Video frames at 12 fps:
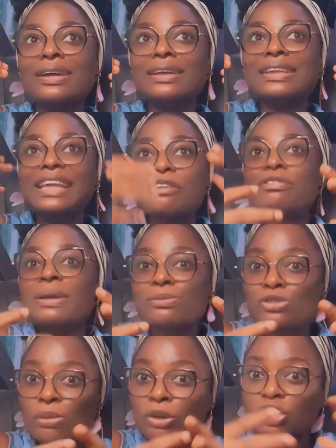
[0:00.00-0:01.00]
give
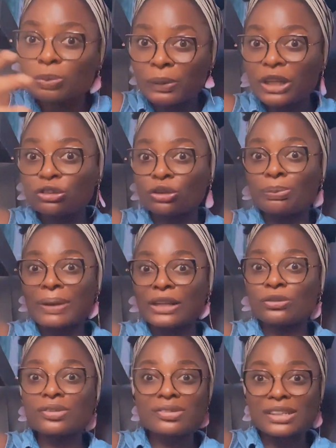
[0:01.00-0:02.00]
them so much pleasure
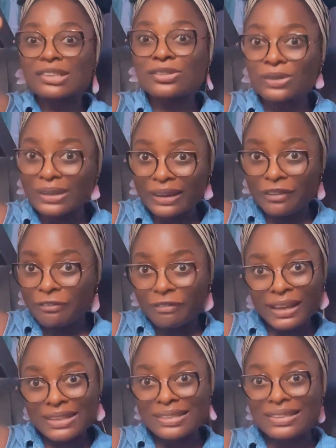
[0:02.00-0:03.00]
by just sitting on their
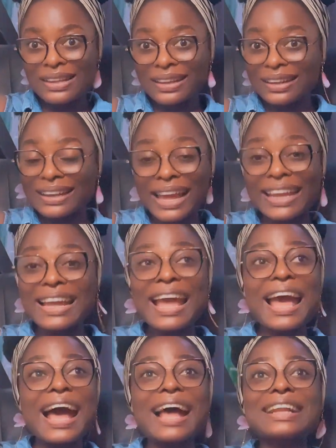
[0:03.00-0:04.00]
face. Like,
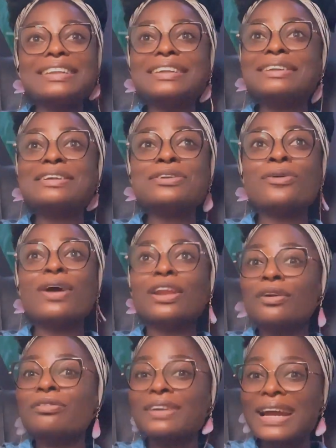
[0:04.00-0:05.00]
you know, a
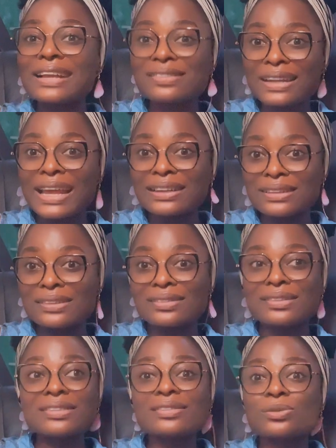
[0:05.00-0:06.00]
lot of guys like
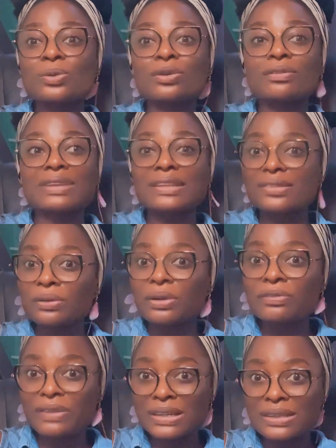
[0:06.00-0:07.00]
this. This is one of their
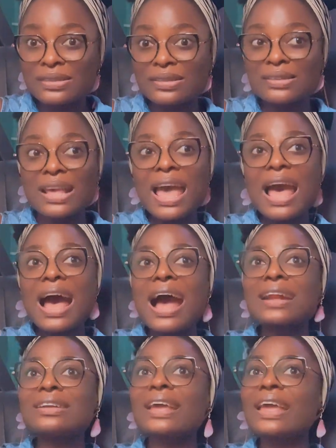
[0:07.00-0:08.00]
secret fantasies.
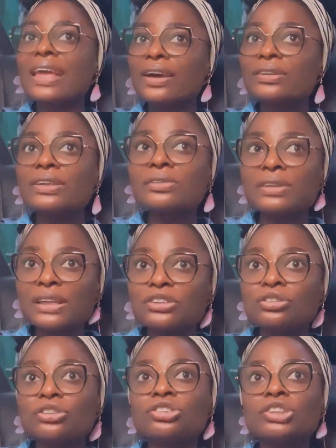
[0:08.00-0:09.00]
And a healthy
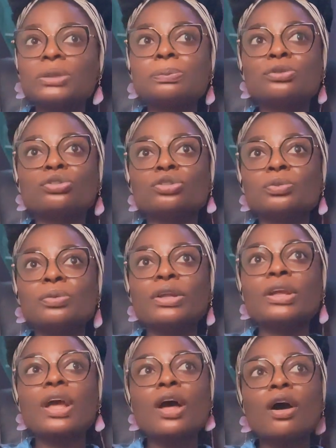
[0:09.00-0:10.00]
relationship should
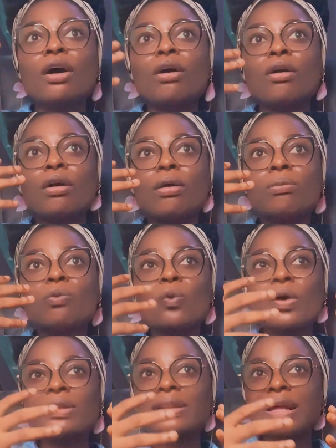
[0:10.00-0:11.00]
be
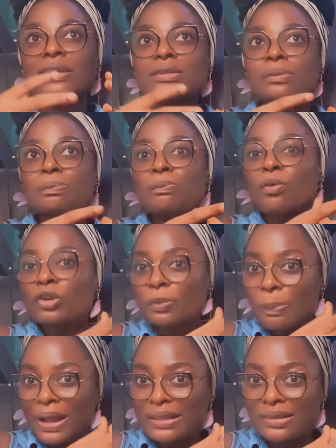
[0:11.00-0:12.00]
one that
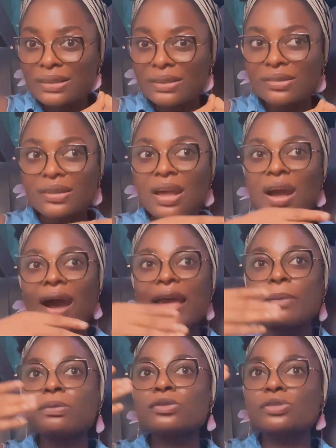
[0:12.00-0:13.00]
both parties are
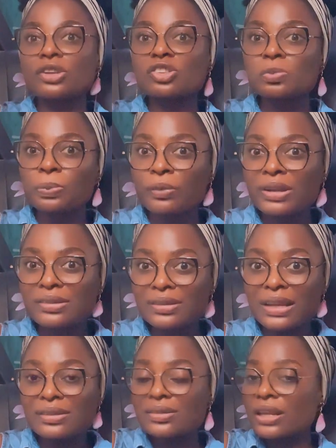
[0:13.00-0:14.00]
able to express
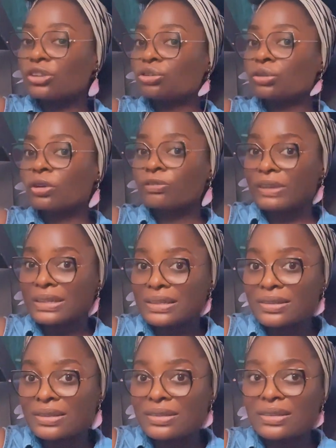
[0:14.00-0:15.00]
their sexual
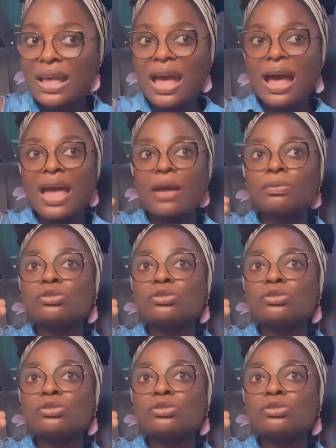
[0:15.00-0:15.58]
fantasies, are able